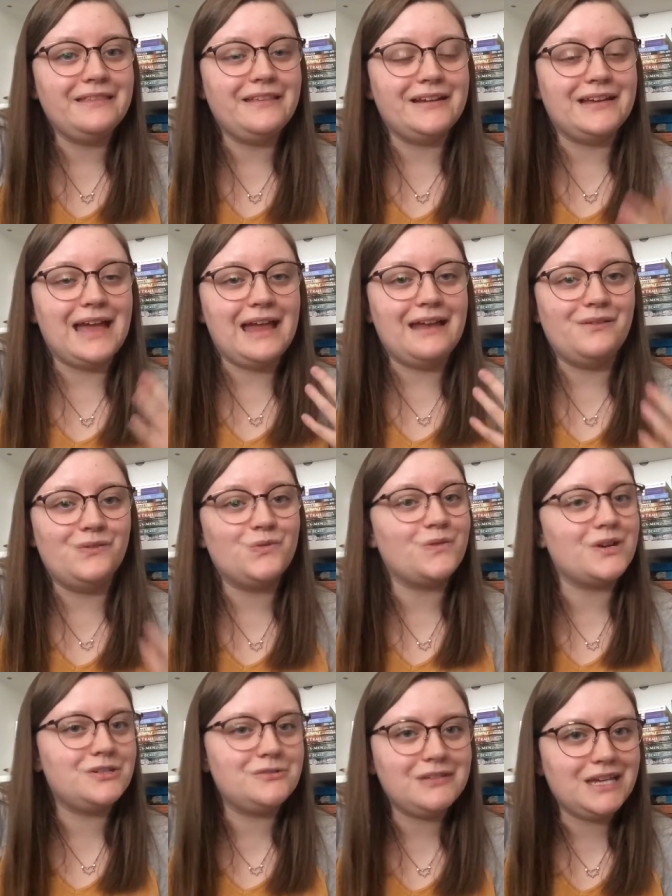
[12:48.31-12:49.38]
Again,
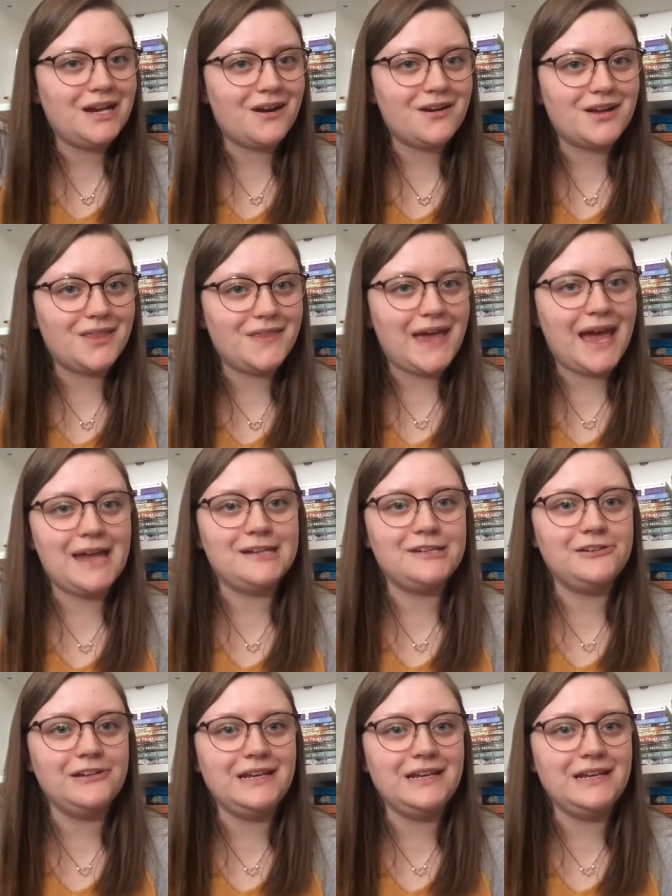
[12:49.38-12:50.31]
worked really hard on that.